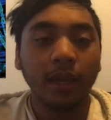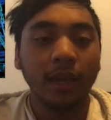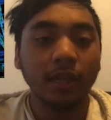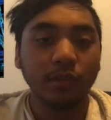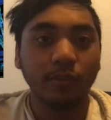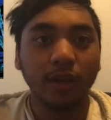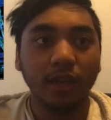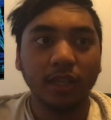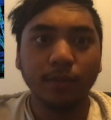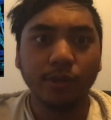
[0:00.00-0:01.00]
hence why
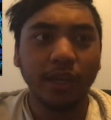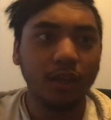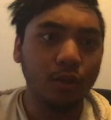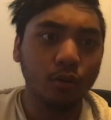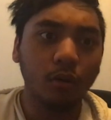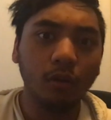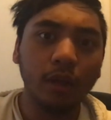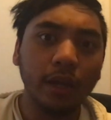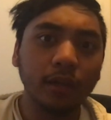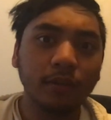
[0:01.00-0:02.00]
I keep saying control
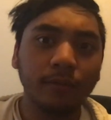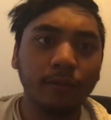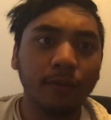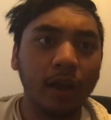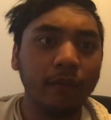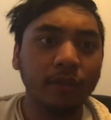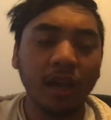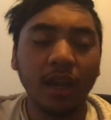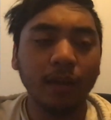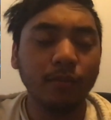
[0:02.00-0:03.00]
like 5
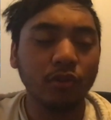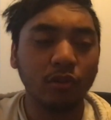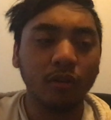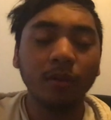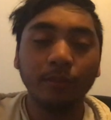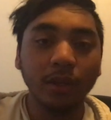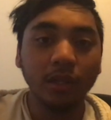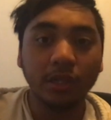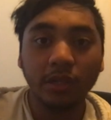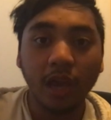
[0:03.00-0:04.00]
times or a
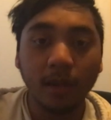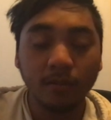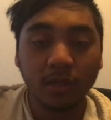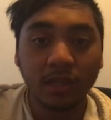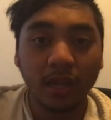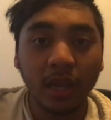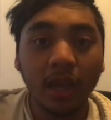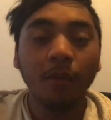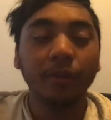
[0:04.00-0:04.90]
billion times today.